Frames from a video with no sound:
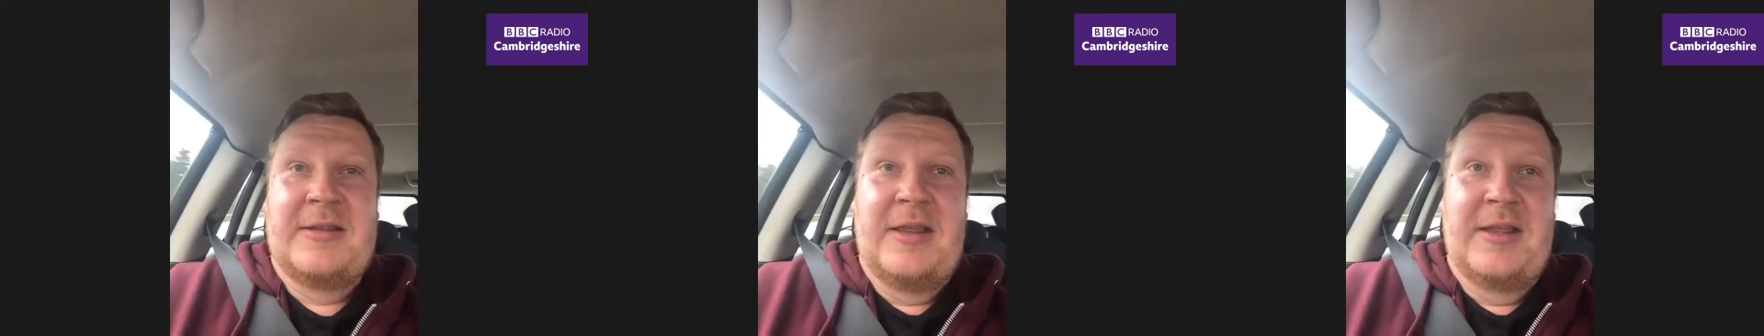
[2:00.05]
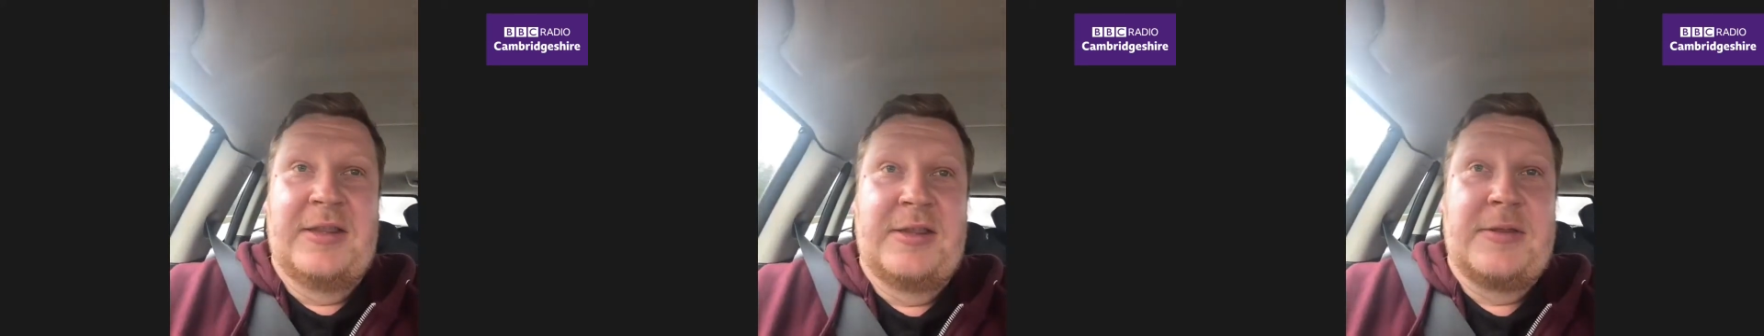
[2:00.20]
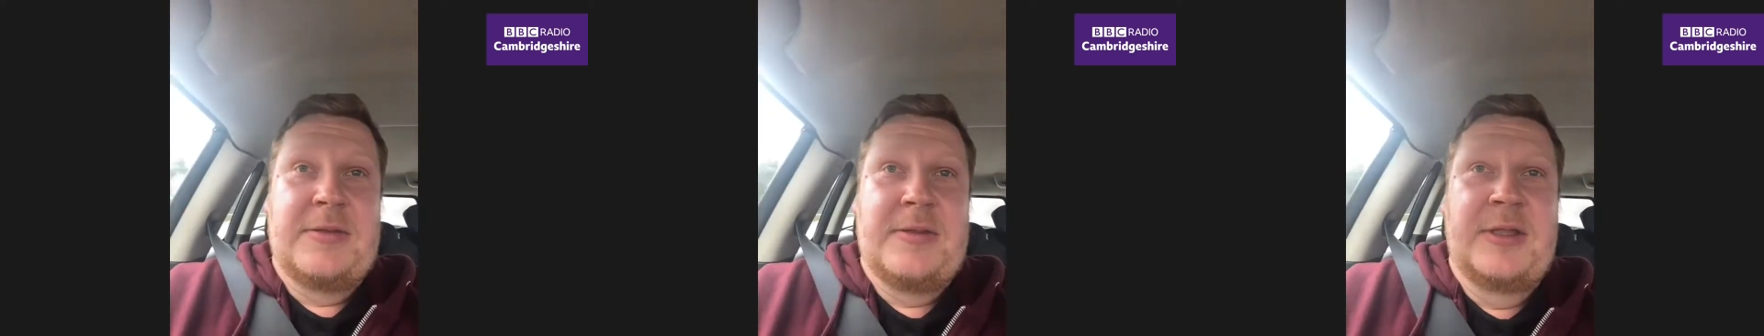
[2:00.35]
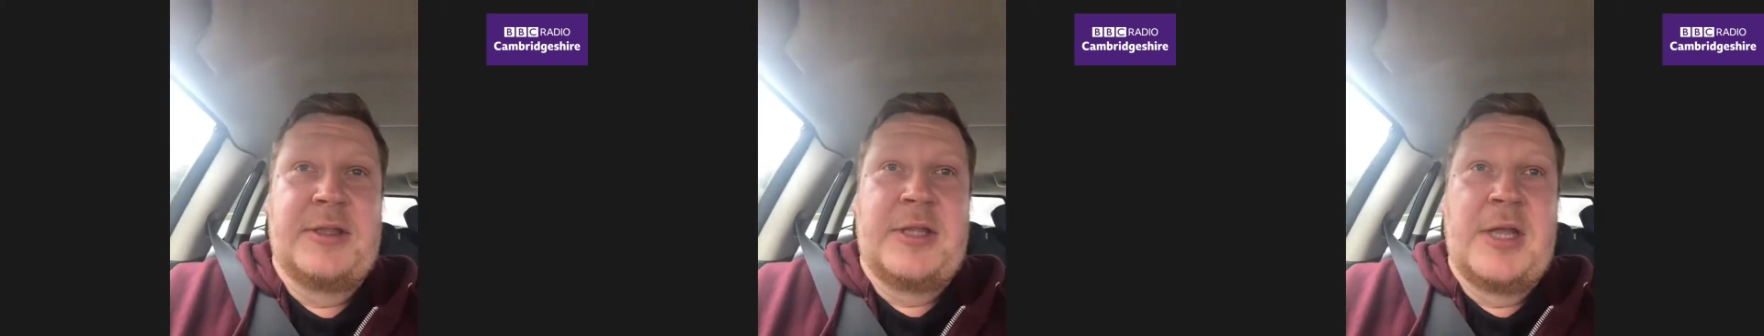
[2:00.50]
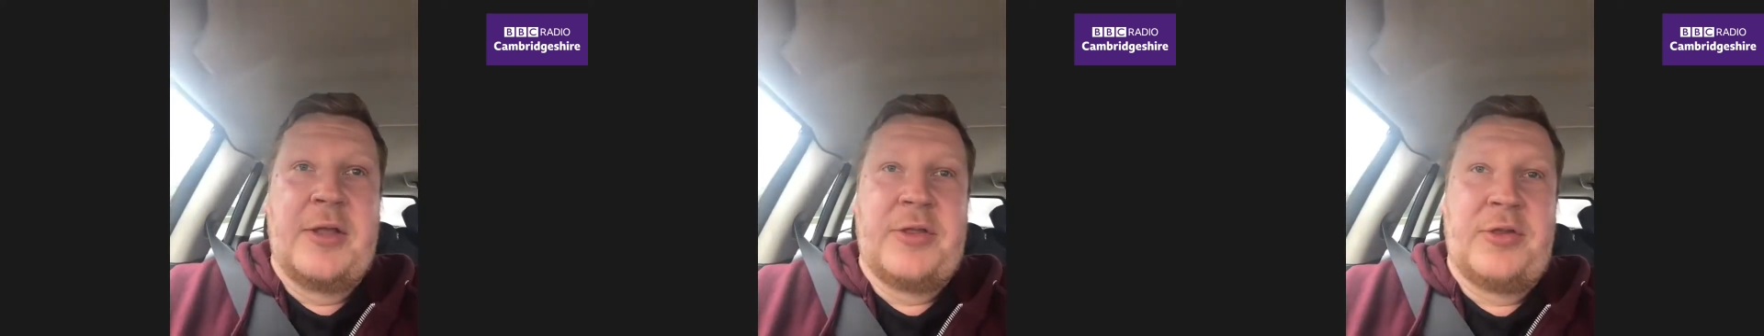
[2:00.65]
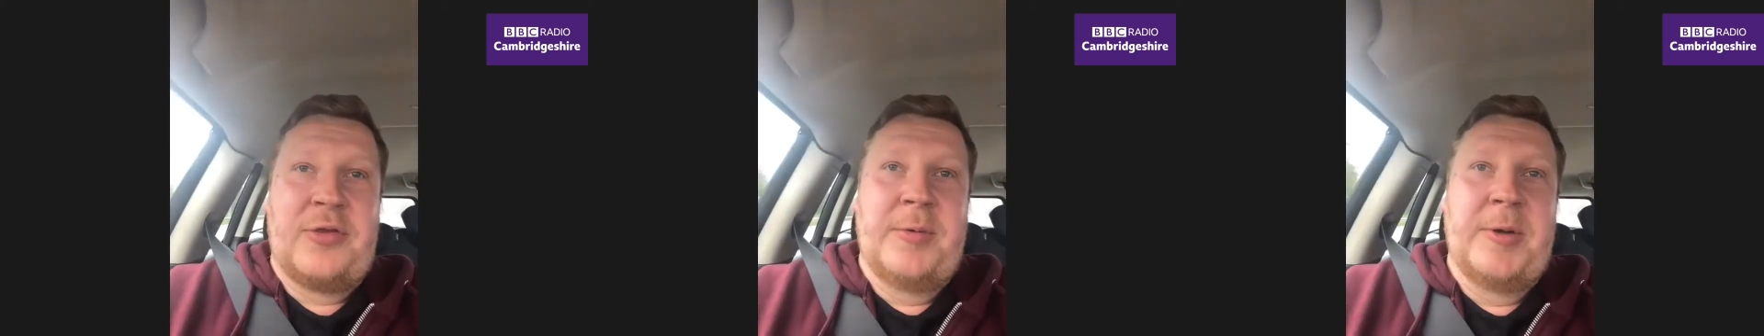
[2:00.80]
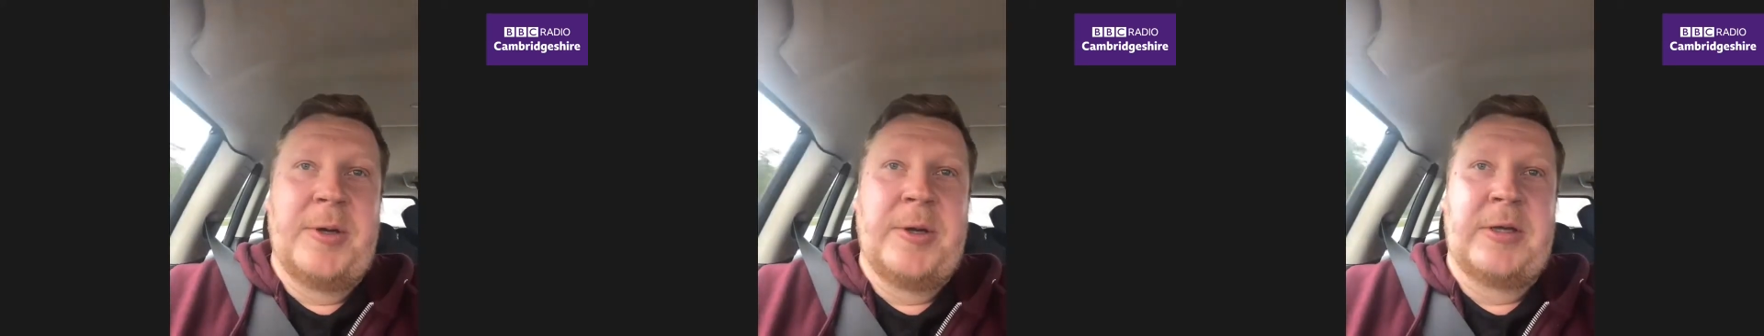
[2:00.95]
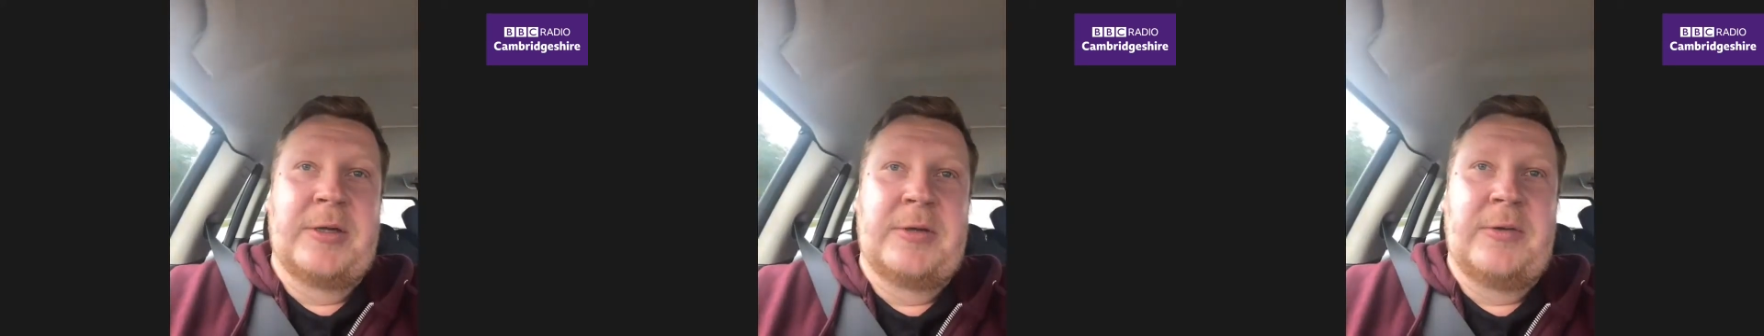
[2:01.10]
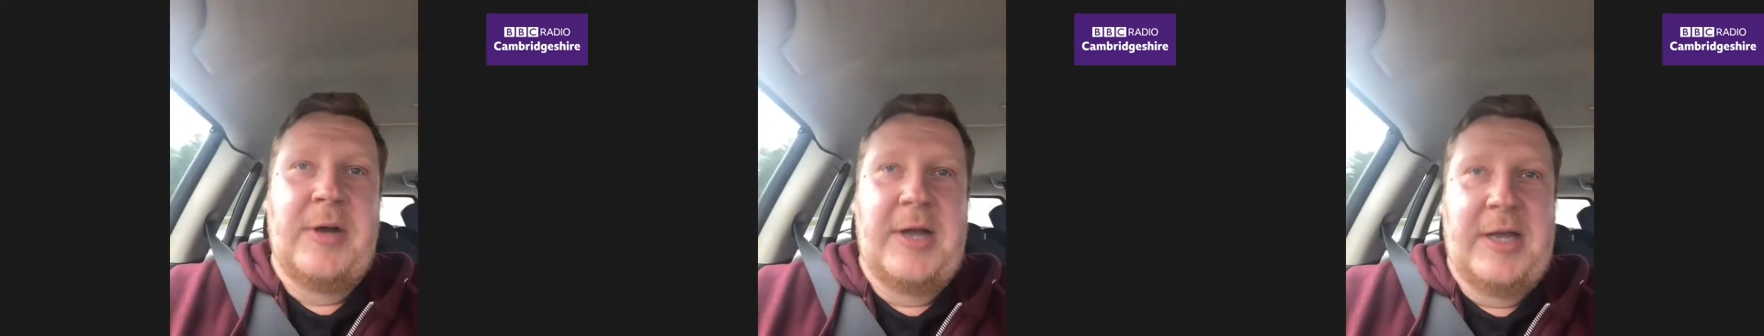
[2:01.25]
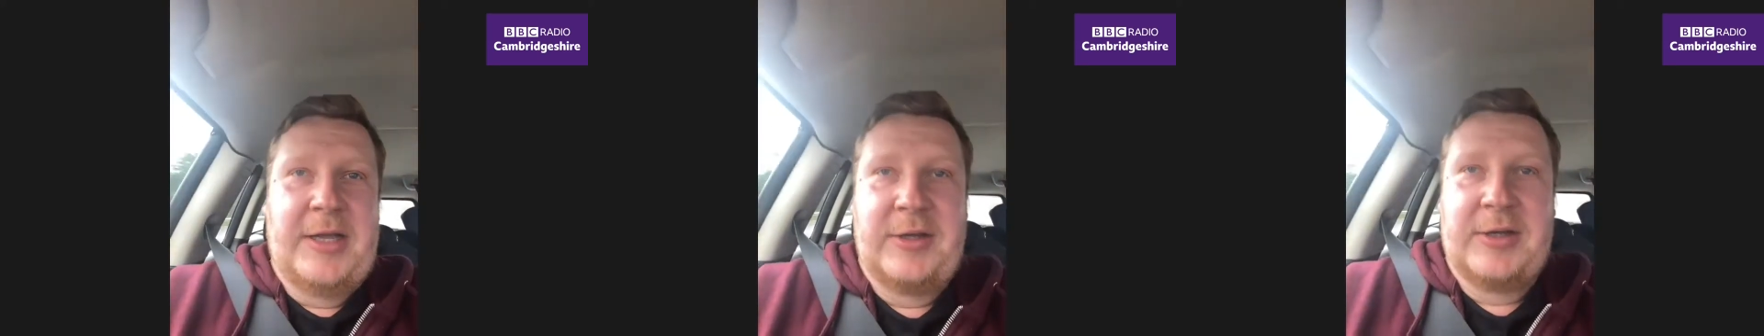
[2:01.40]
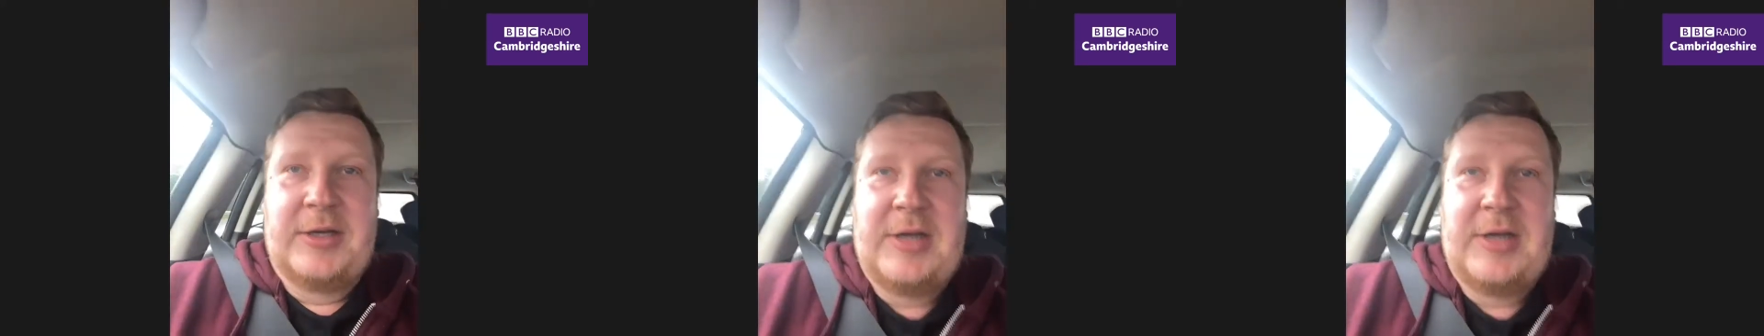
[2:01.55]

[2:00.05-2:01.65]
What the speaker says: The Dutch were quite a